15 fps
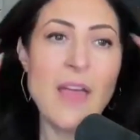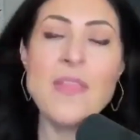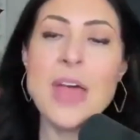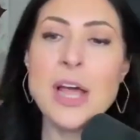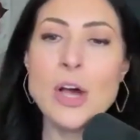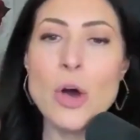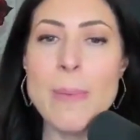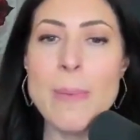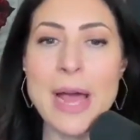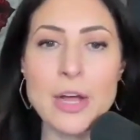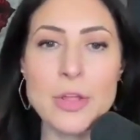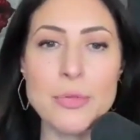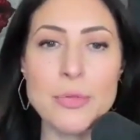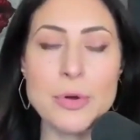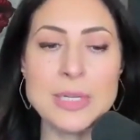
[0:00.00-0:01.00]
And then go
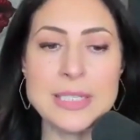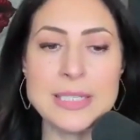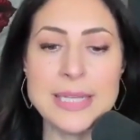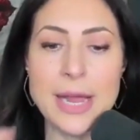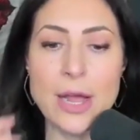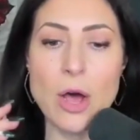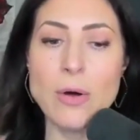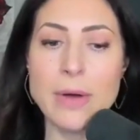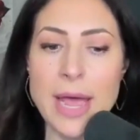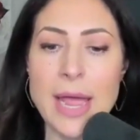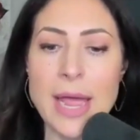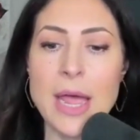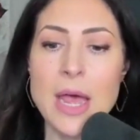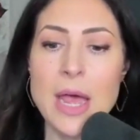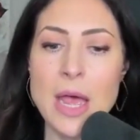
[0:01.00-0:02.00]
back through and say,
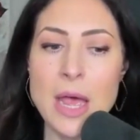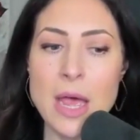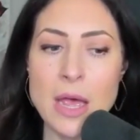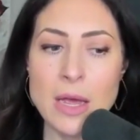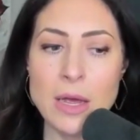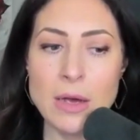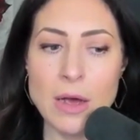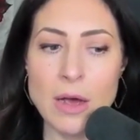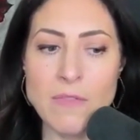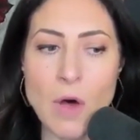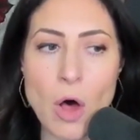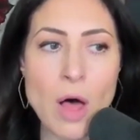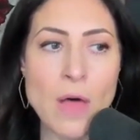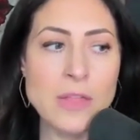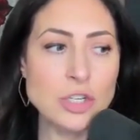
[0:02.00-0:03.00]
okay, of
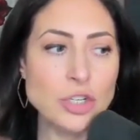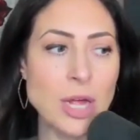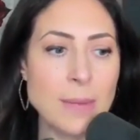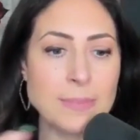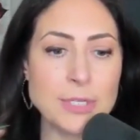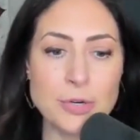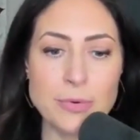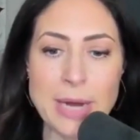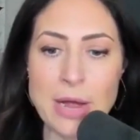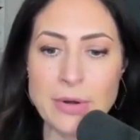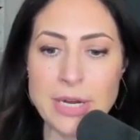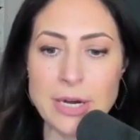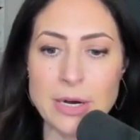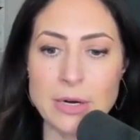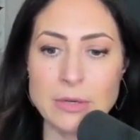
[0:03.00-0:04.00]
all the shops that are
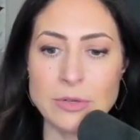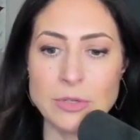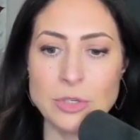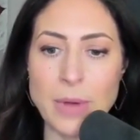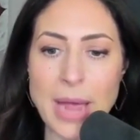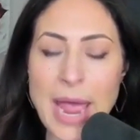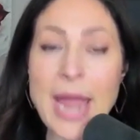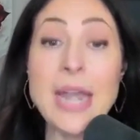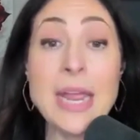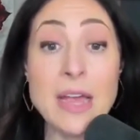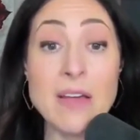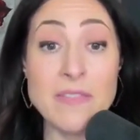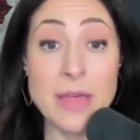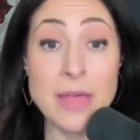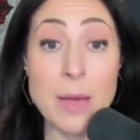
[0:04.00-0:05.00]
around here, do any
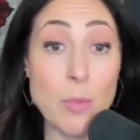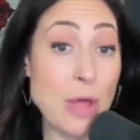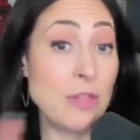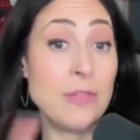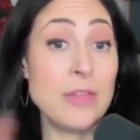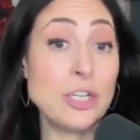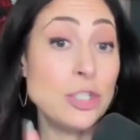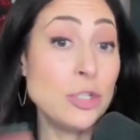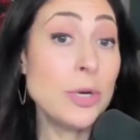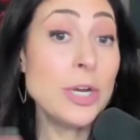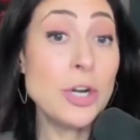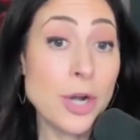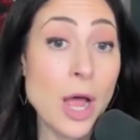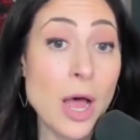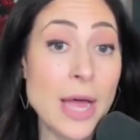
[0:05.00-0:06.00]
of them, whether they do
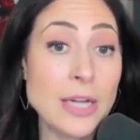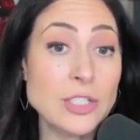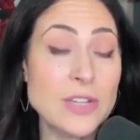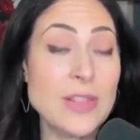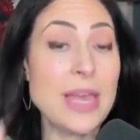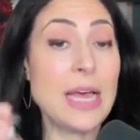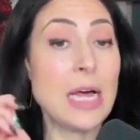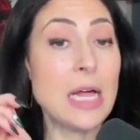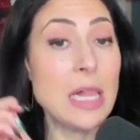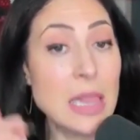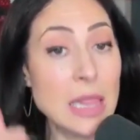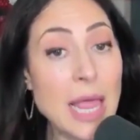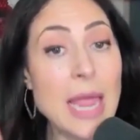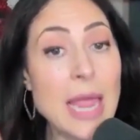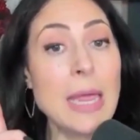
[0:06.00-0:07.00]
it or not, do they
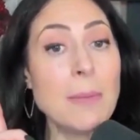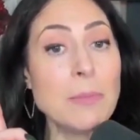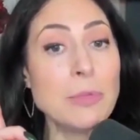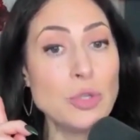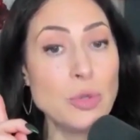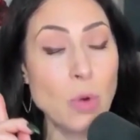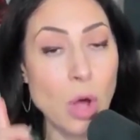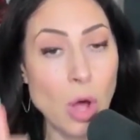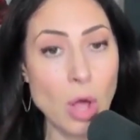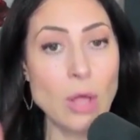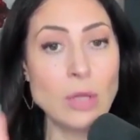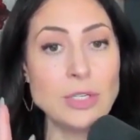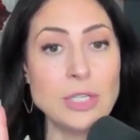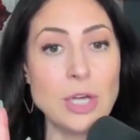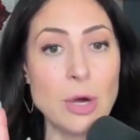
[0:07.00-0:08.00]
claim to
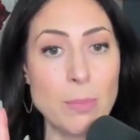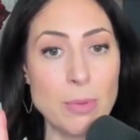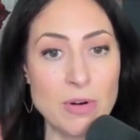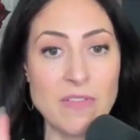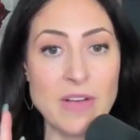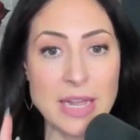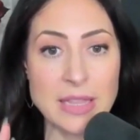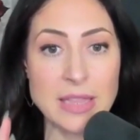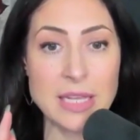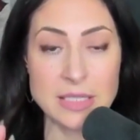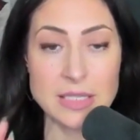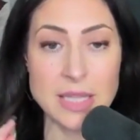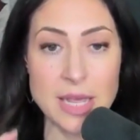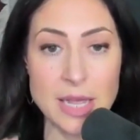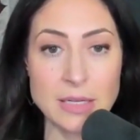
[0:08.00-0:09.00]
also provide
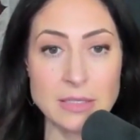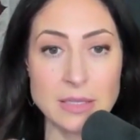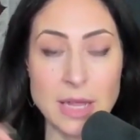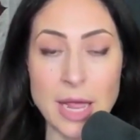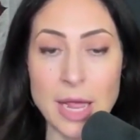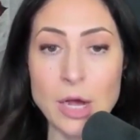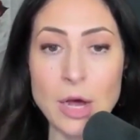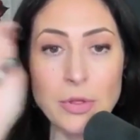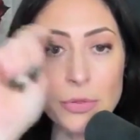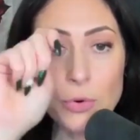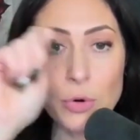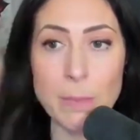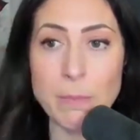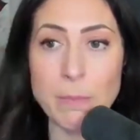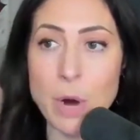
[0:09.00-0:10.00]
these things? And go
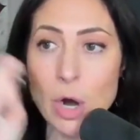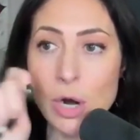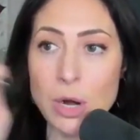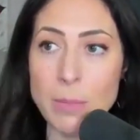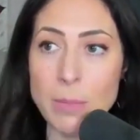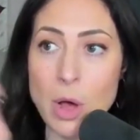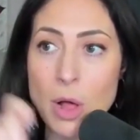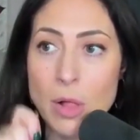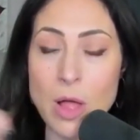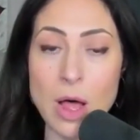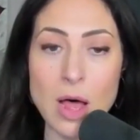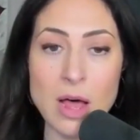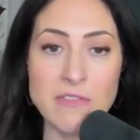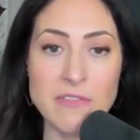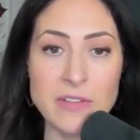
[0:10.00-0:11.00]
through and mark them all
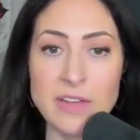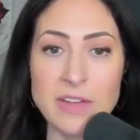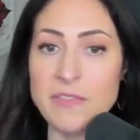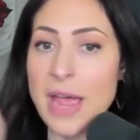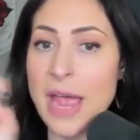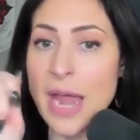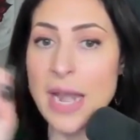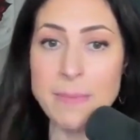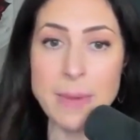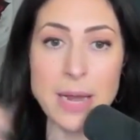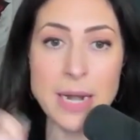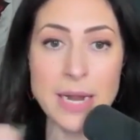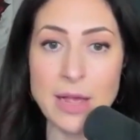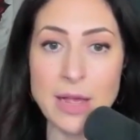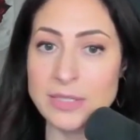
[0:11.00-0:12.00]
off if
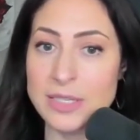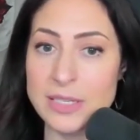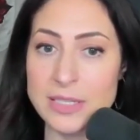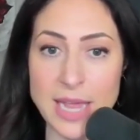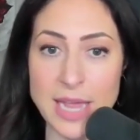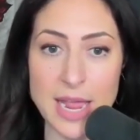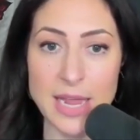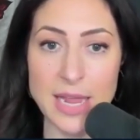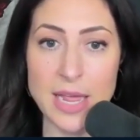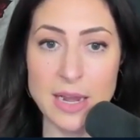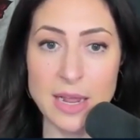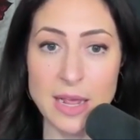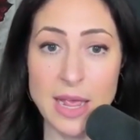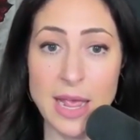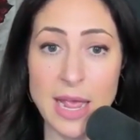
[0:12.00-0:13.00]
anybody else is saying it.
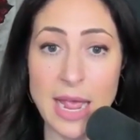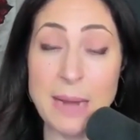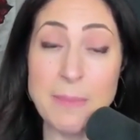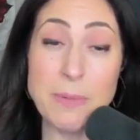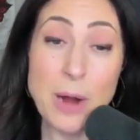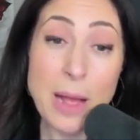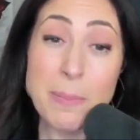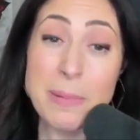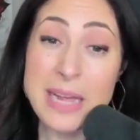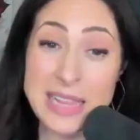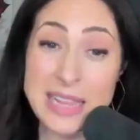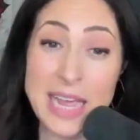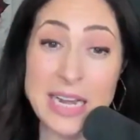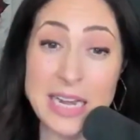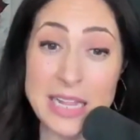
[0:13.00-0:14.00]
And probably
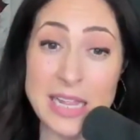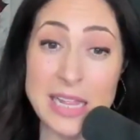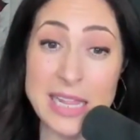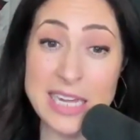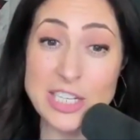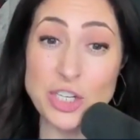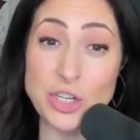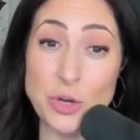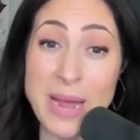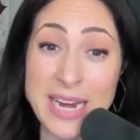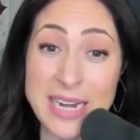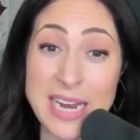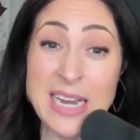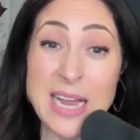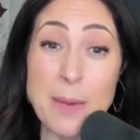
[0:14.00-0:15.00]
at the end of the list, you
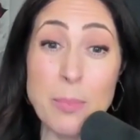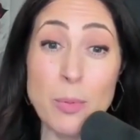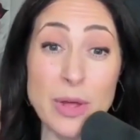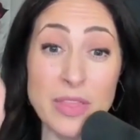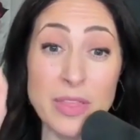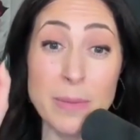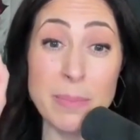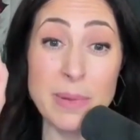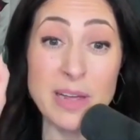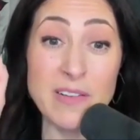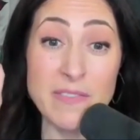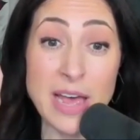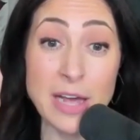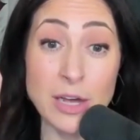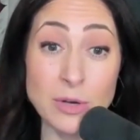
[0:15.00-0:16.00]
might end up with a big
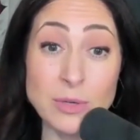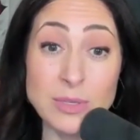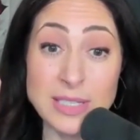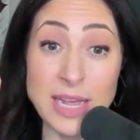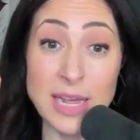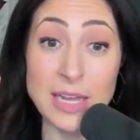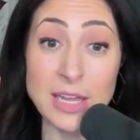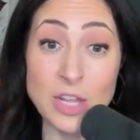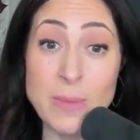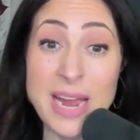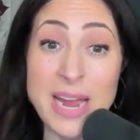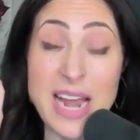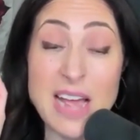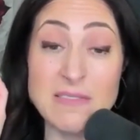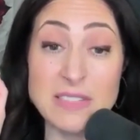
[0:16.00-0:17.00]
fat goose egg. You
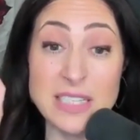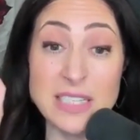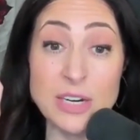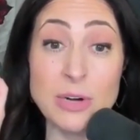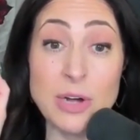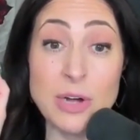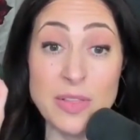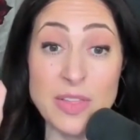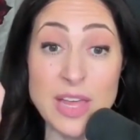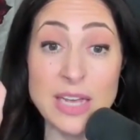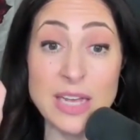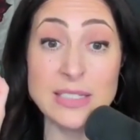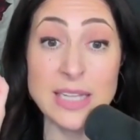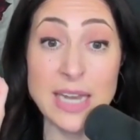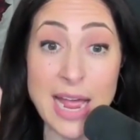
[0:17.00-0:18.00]
might have 0
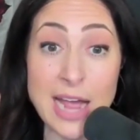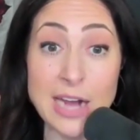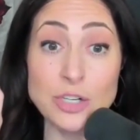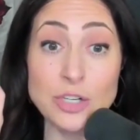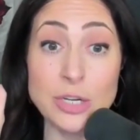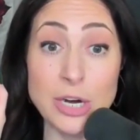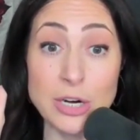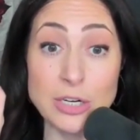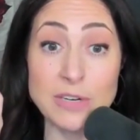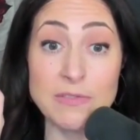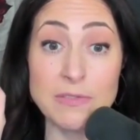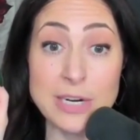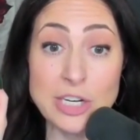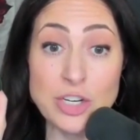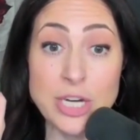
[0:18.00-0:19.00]
things that actually are
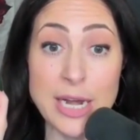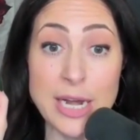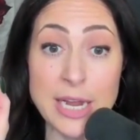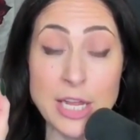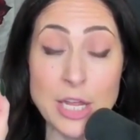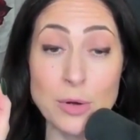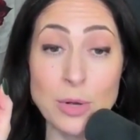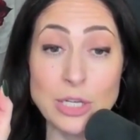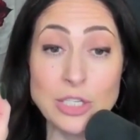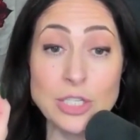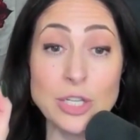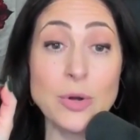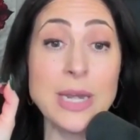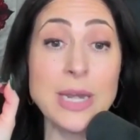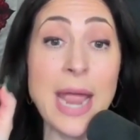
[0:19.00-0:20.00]
differentiating you.
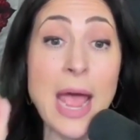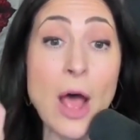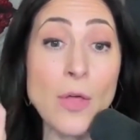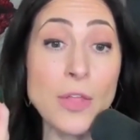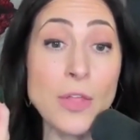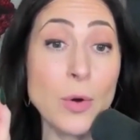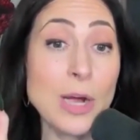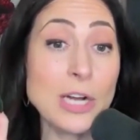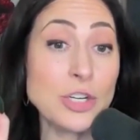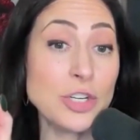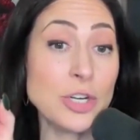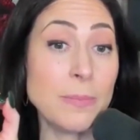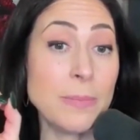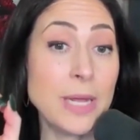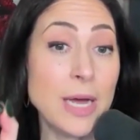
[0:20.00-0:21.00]
So now the
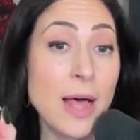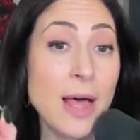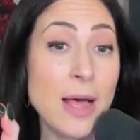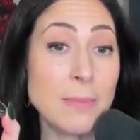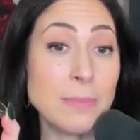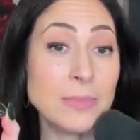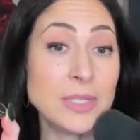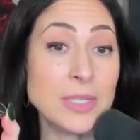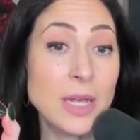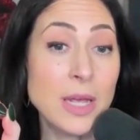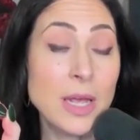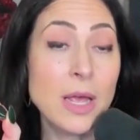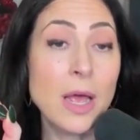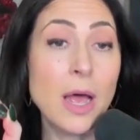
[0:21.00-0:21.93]
question becomes,